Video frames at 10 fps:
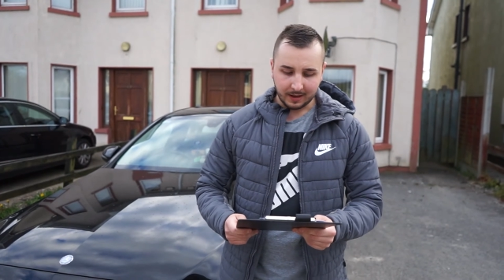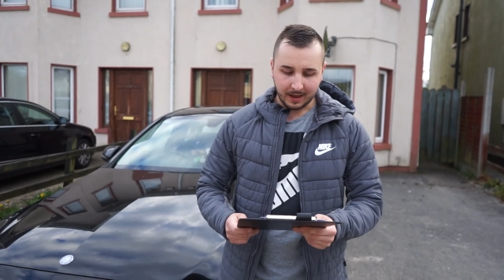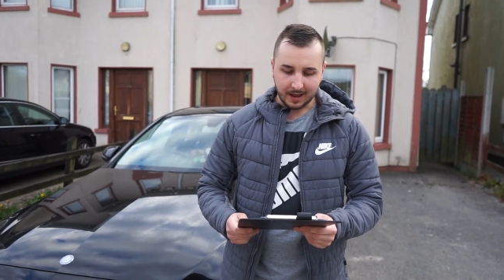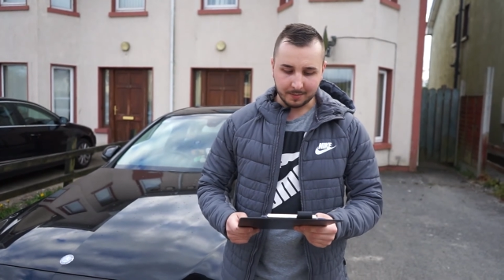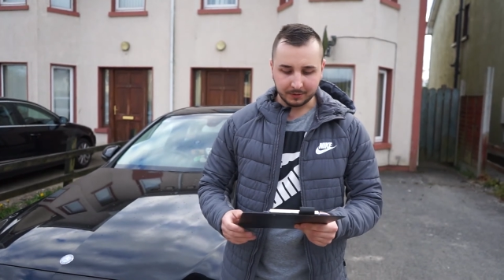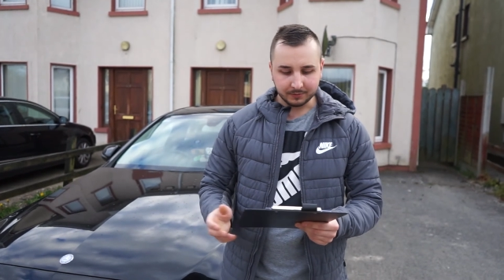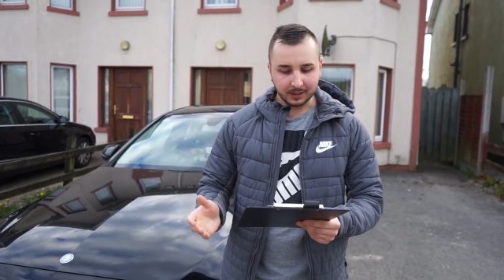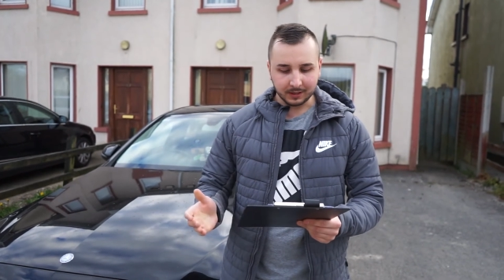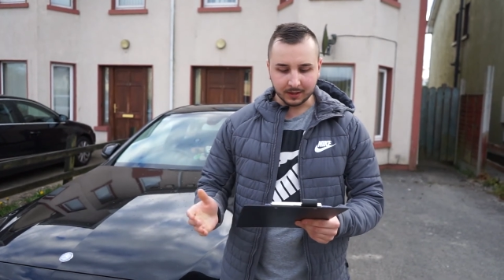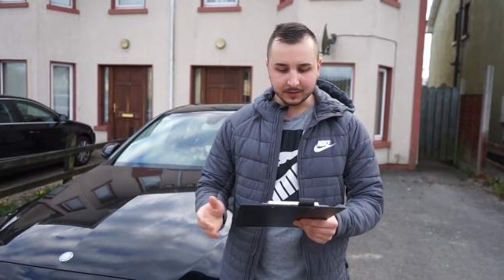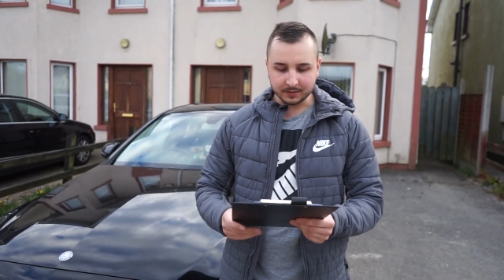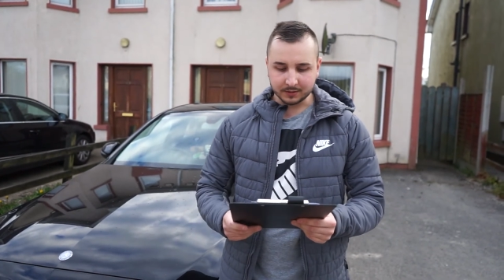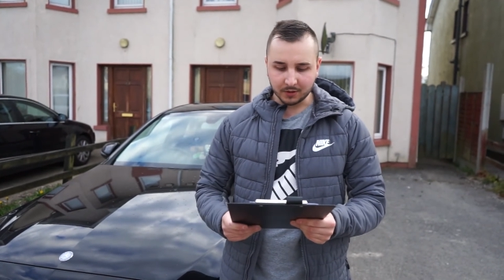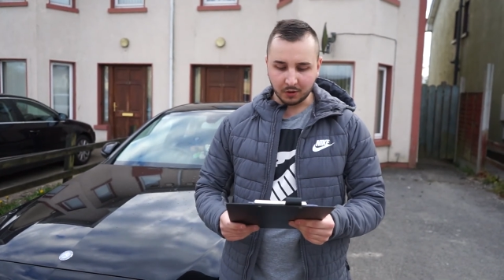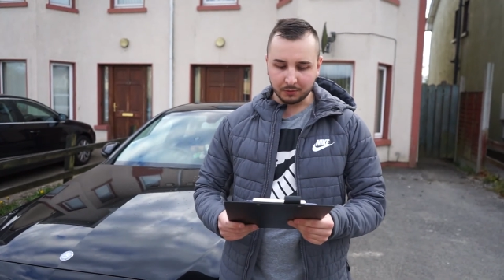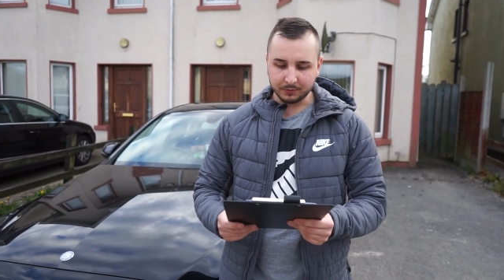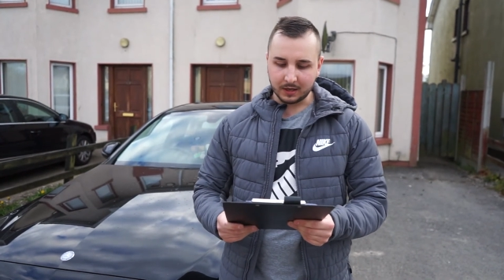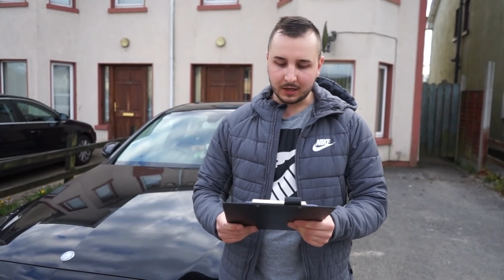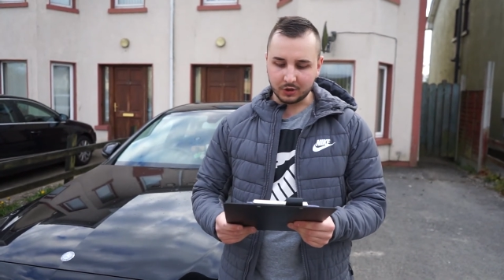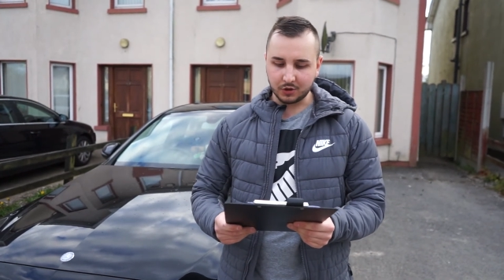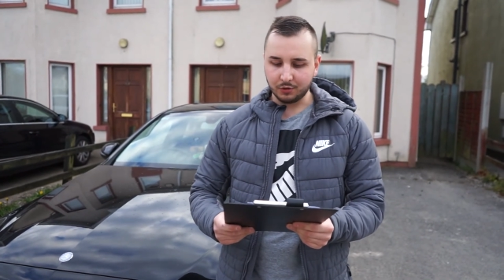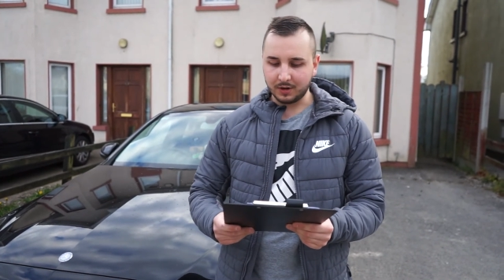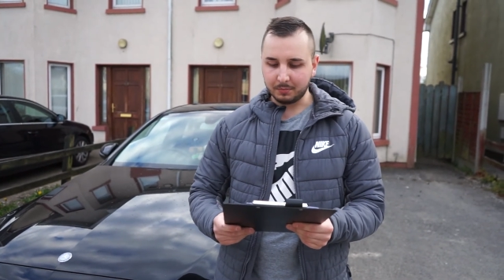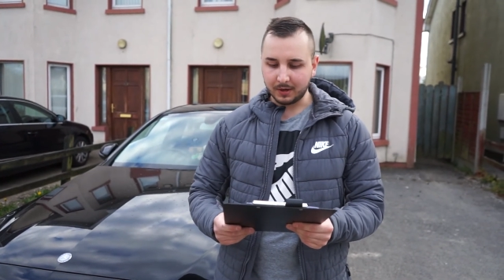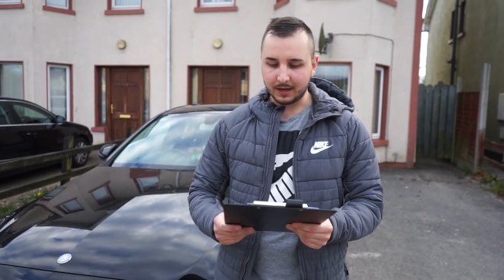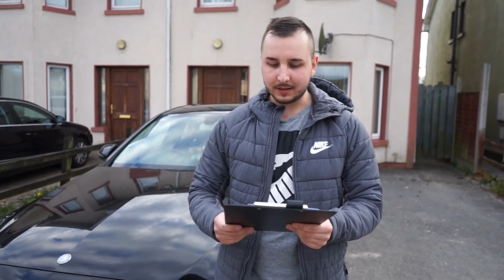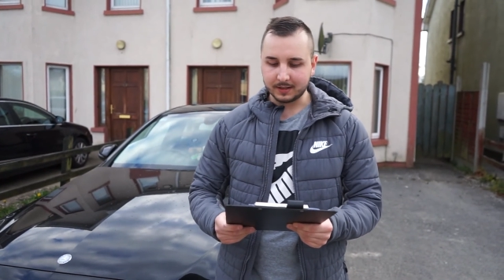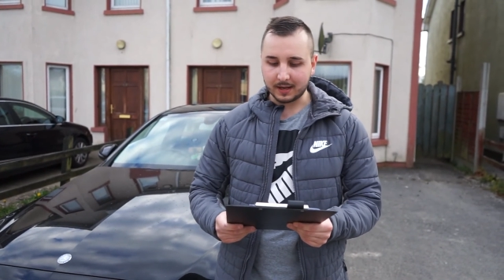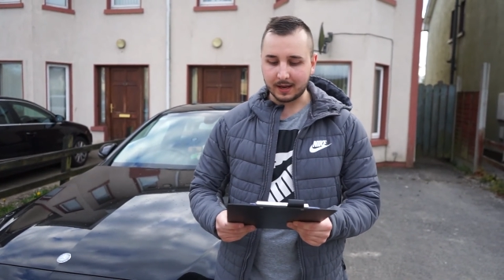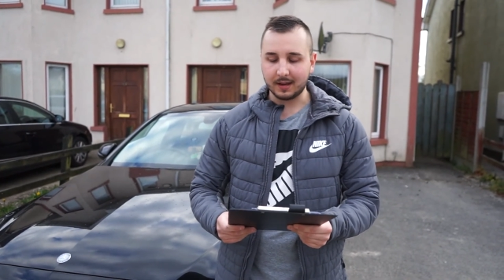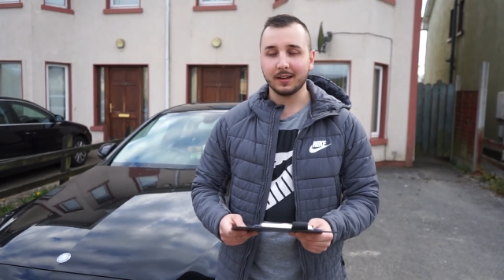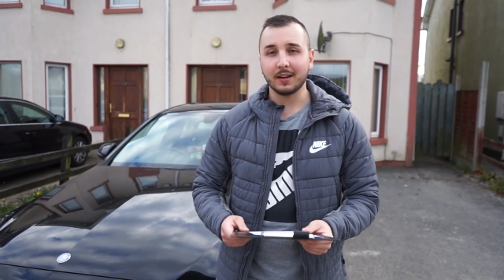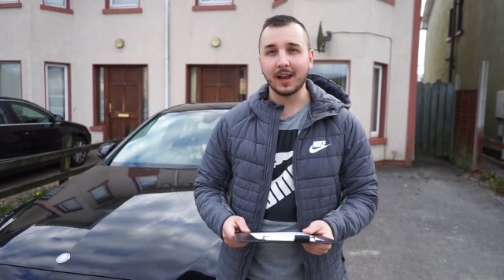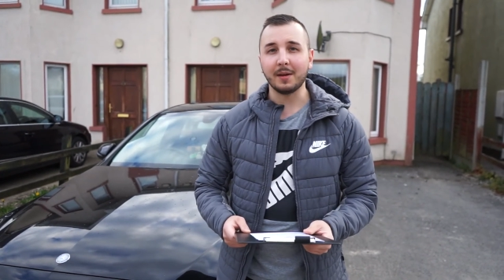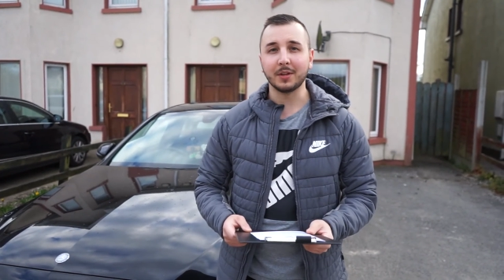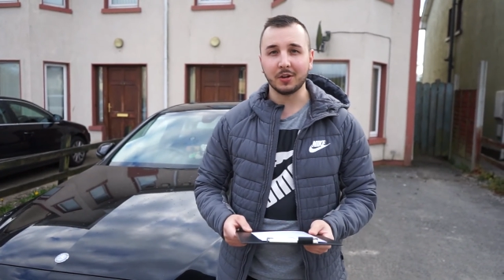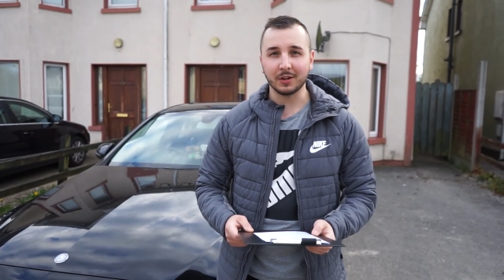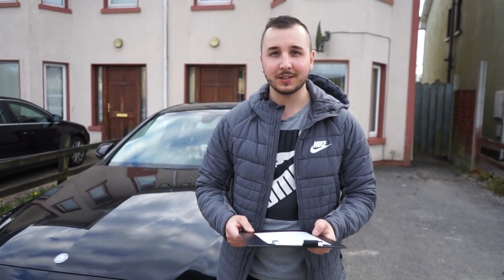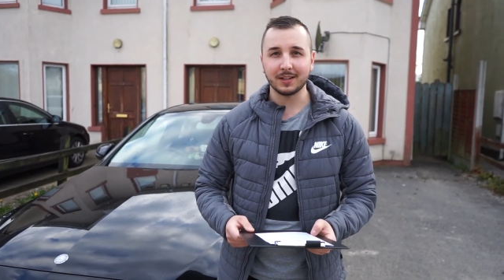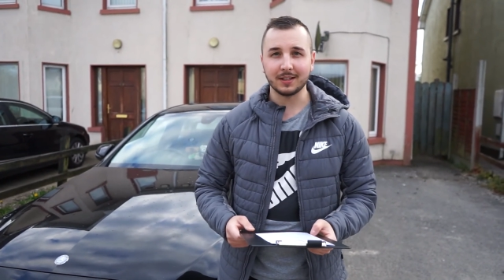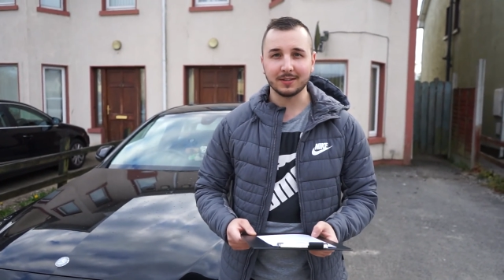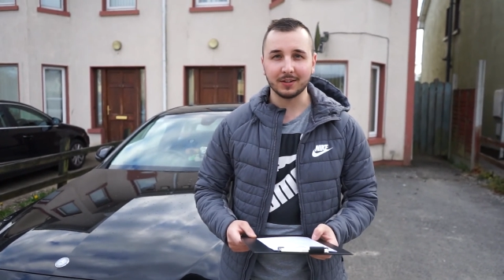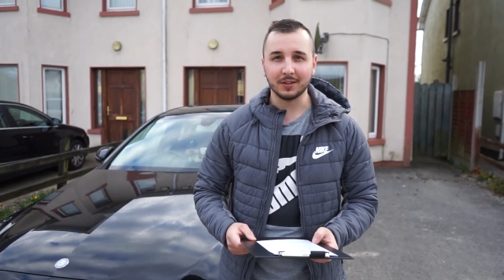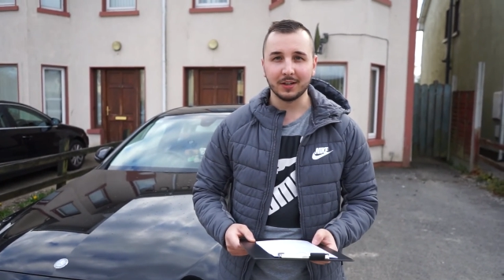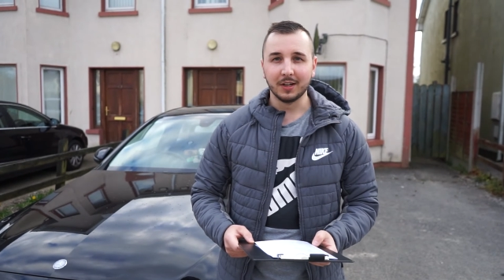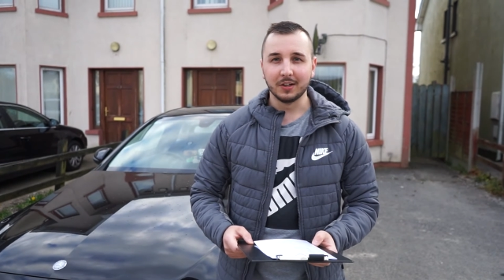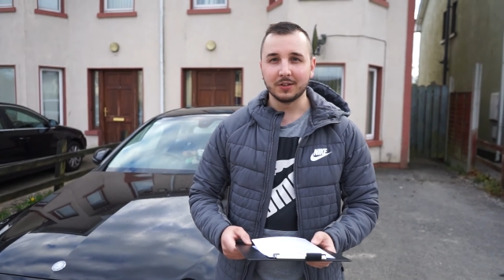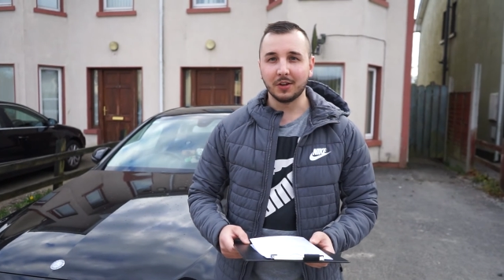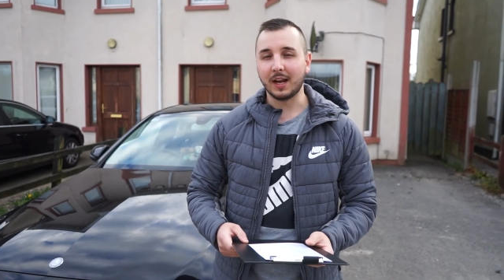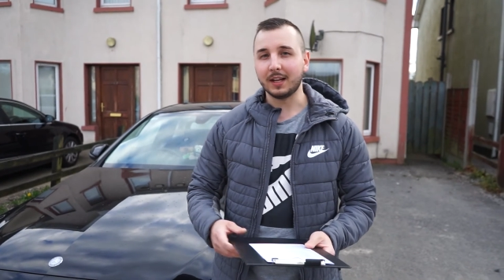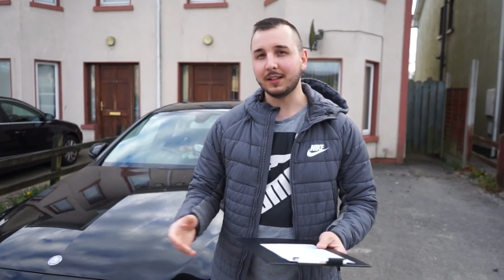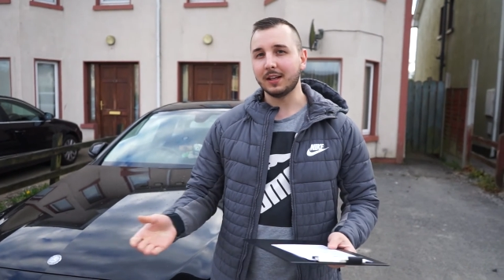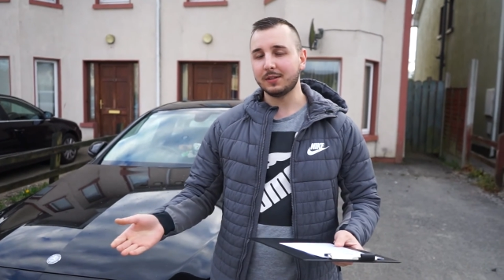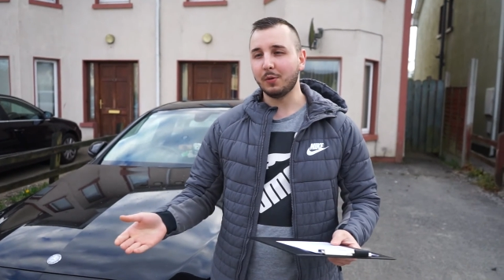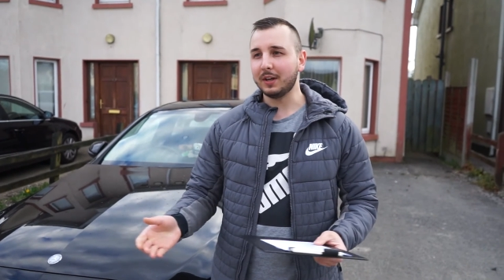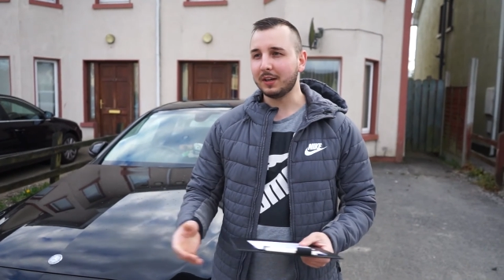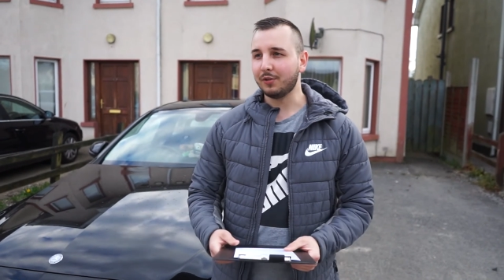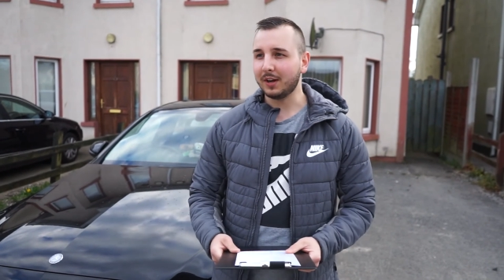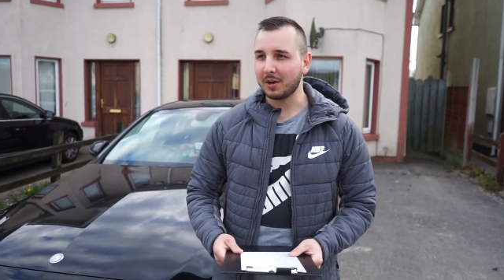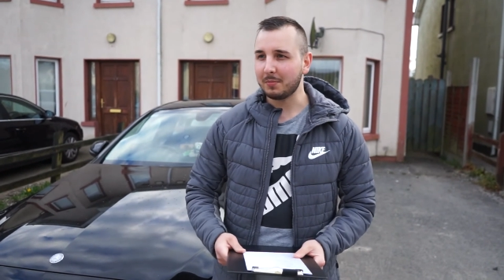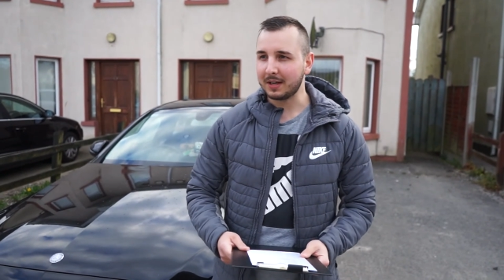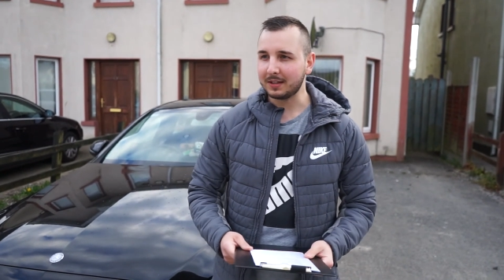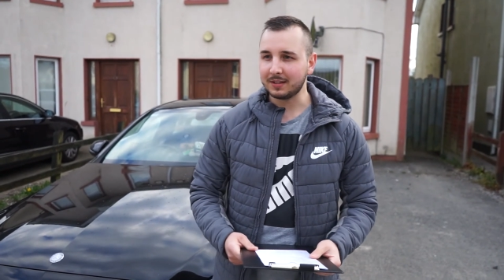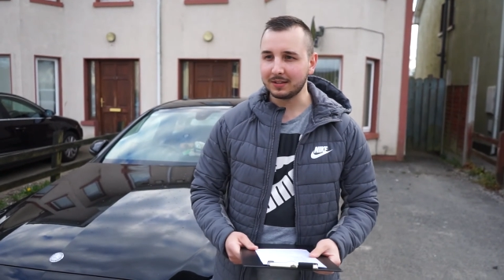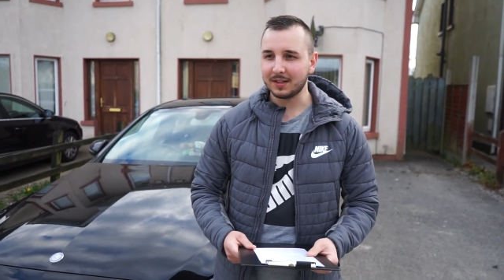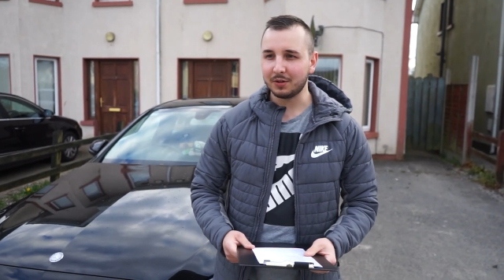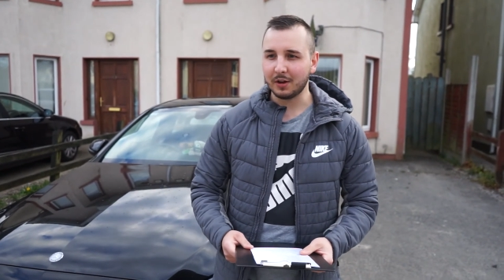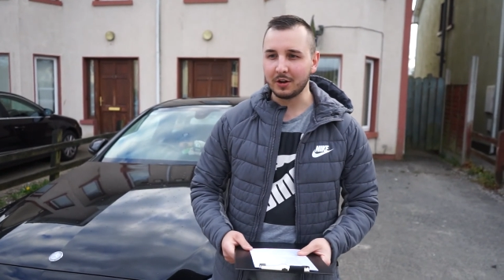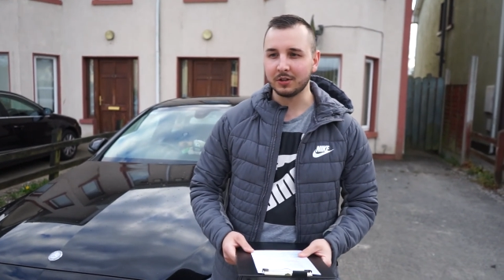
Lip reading: If cleaning doesn't solve the issue, replace the lambda NOx sensor. So that's what we can recommend in this situation.